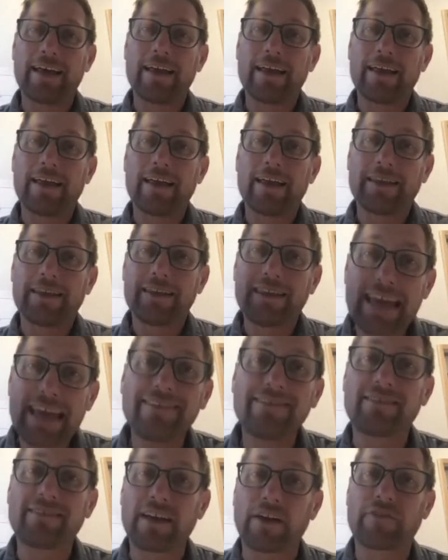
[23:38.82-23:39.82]
then
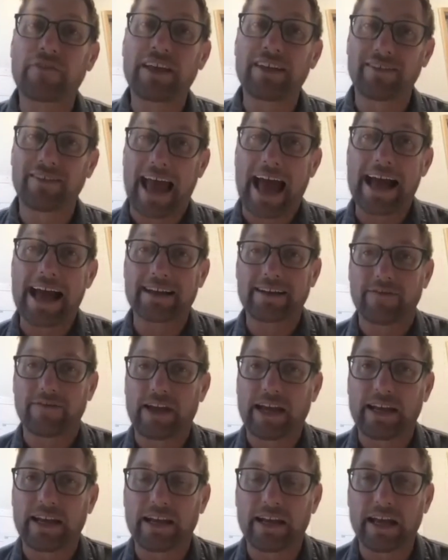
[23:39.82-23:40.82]
stuff gets
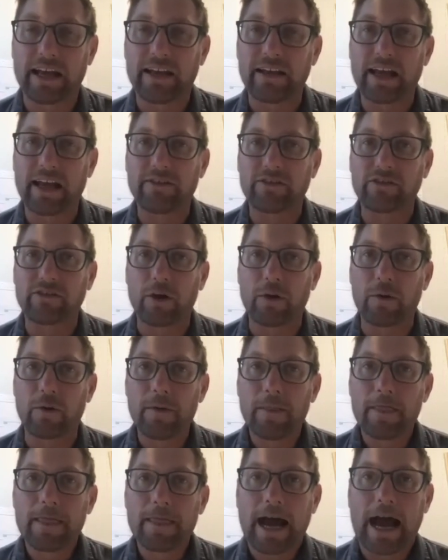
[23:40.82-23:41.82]
activated. And so
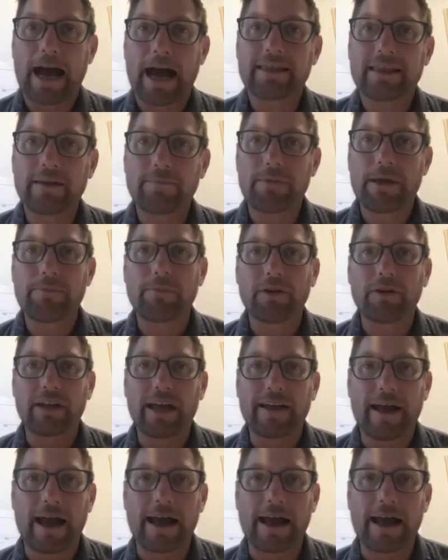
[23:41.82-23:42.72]
I think people like,